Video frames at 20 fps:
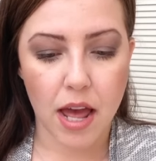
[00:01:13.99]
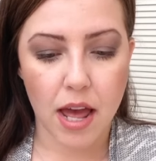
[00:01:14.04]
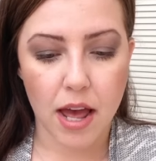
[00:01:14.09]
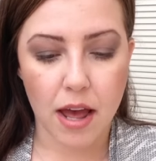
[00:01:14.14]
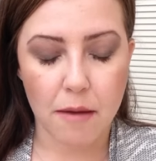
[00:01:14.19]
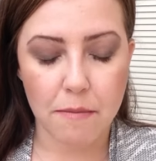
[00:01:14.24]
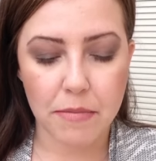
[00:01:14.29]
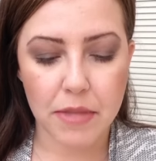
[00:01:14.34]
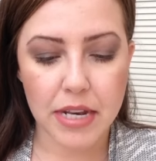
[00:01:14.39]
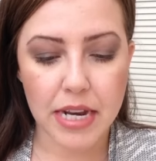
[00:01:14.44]

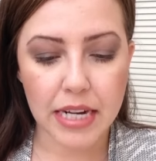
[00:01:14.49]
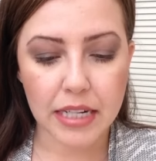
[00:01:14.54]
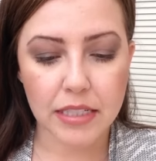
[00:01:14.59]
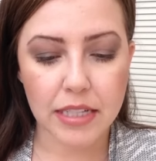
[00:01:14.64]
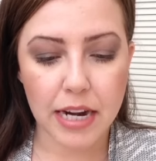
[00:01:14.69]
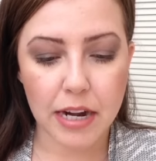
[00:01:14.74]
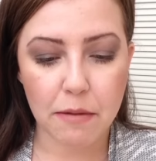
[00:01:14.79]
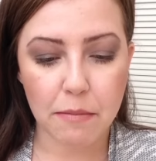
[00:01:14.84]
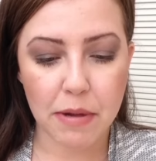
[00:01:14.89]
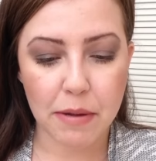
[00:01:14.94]
The next
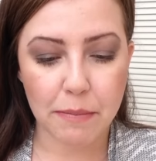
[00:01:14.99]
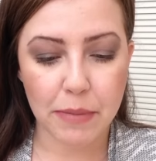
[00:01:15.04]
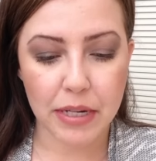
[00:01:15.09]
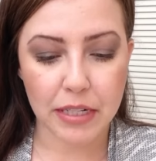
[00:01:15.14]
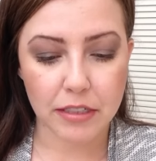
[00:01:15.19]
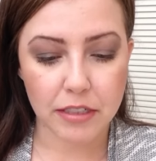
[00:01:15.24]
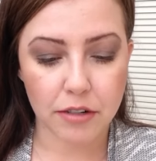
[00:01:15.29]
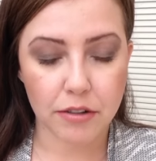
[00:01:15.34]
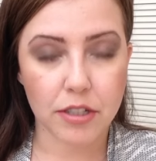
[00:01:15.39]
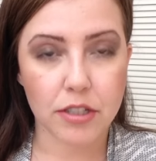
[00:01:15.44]
item I
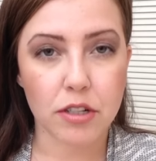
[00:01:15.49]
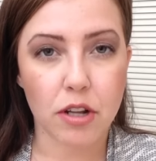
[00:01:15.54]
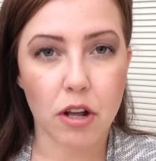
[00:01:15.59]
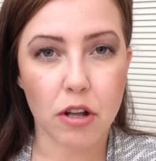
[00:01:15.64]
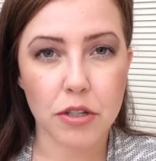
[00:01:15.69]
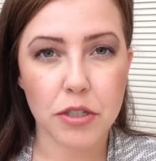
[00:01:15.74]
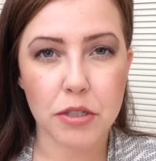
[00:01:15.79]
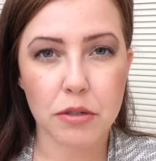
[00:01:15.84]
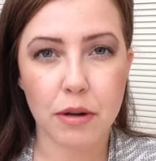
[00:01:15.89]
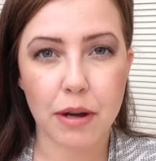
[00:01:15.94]
picked out is
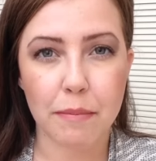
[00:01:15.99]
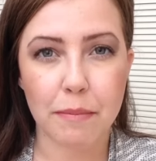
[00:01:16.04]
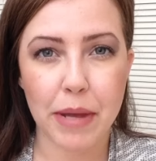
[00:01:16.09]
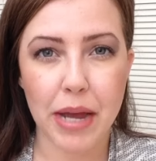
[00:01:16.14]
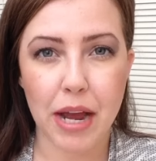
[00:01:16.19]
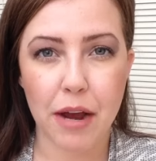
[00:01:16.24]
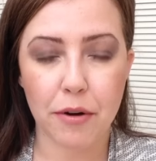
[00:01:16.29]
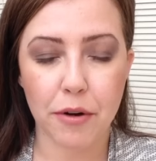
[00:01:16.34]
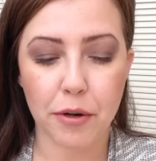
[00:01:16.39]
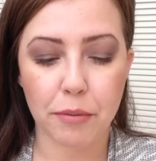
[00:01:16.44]
also a
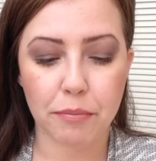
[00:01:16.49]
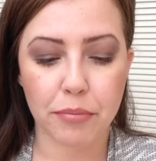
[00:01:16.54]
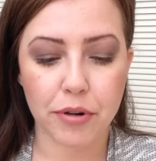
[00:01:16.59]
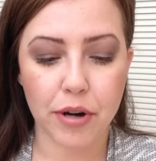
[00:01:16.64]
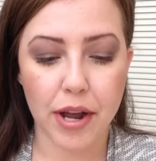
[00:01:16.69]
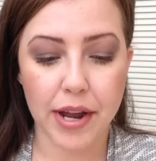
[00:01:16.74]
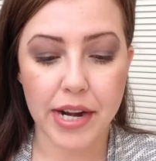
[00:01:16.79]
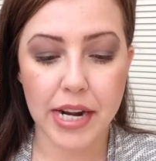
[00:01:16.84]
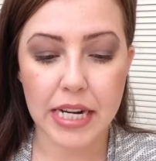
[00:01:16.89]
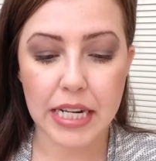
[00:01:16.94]
powder
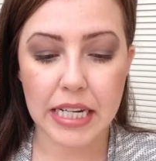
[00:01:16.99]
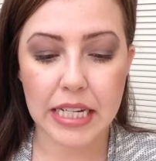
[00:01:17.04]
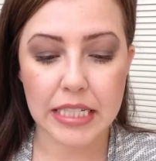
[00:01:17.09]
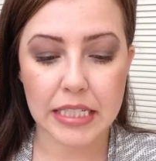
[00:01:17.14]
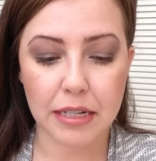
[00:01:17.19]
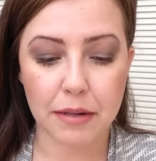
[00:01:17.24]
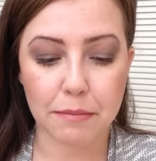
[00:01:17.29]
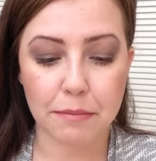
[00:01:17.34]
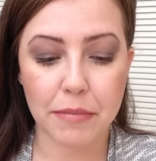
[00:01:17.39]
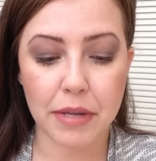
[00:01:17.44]
product,
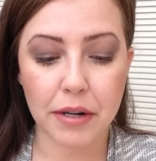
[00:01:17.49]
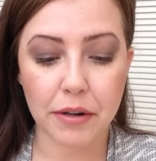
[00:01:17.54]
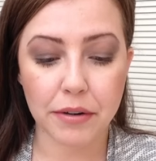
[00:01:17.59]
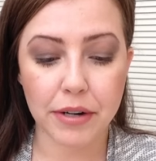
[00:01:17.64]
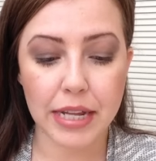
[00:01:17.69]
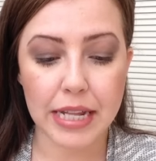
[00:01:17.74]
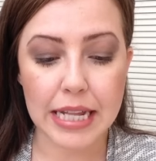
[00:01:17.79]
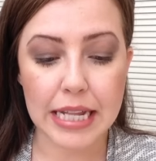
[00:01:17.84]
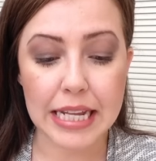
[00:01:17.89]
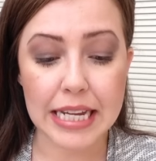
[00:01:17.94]
is a
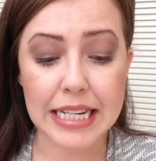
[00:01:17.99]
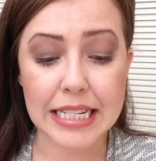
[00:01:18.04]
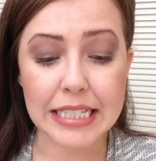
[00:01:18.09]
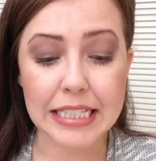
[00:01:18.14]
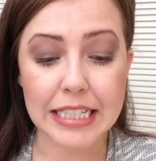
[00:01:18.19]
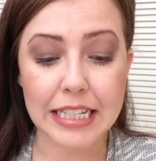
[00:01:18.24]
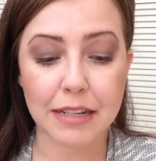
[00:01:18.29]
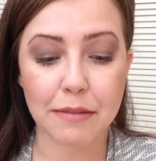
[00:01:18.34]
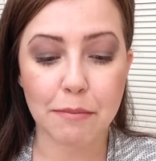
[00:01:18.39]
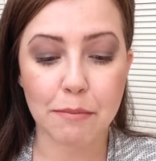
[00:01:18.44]
Mineralize